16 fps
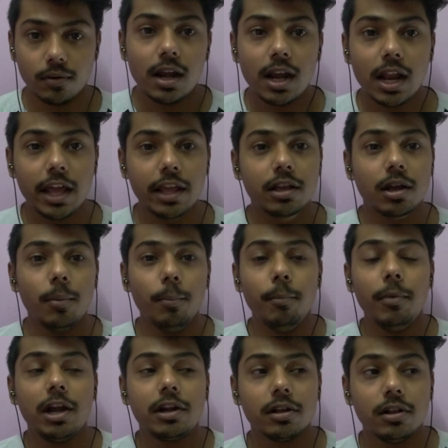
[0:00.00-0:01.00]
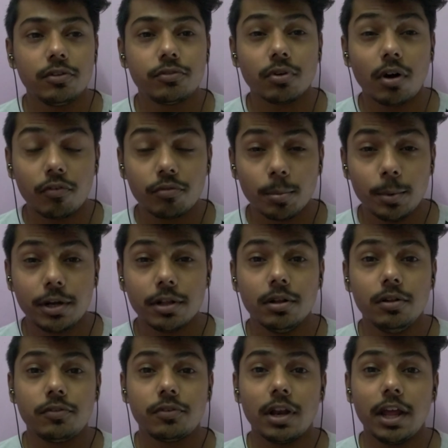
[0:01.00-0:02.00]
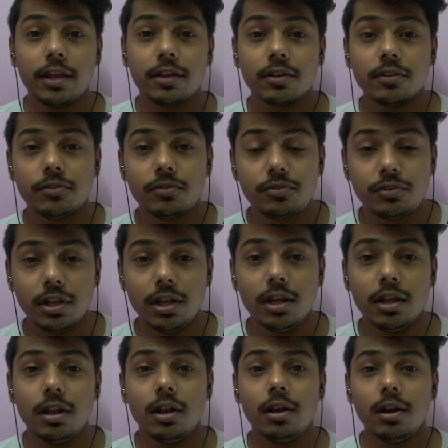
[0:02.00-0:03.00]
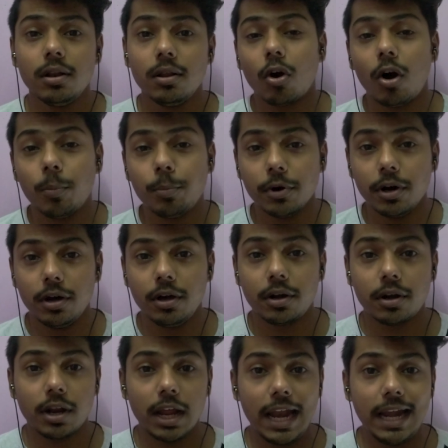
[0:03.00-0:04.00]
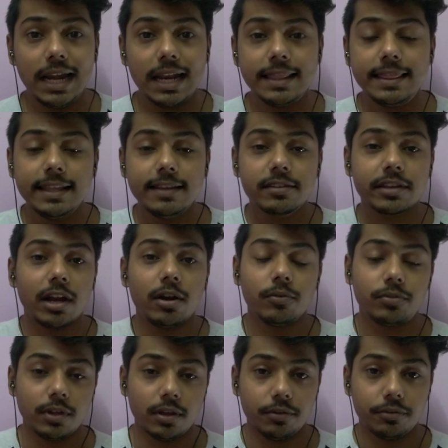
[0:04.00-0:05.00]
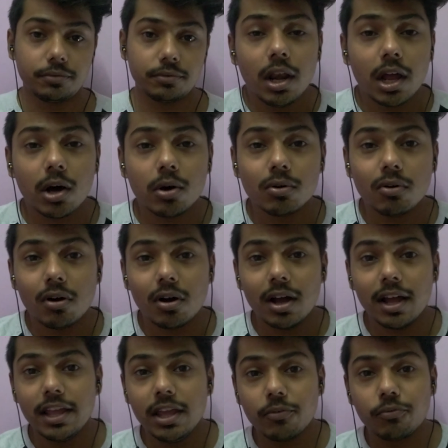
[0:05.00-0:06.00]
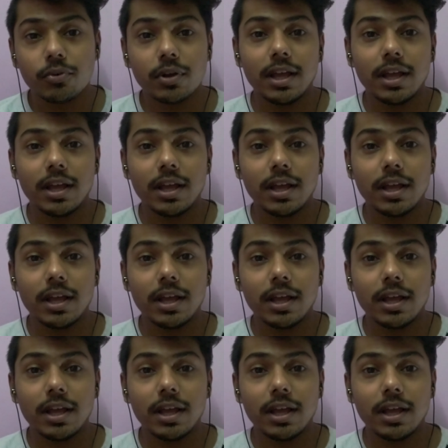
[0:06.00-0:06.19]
like metal, soft metals like steel, copper, and these kind of things. Now, if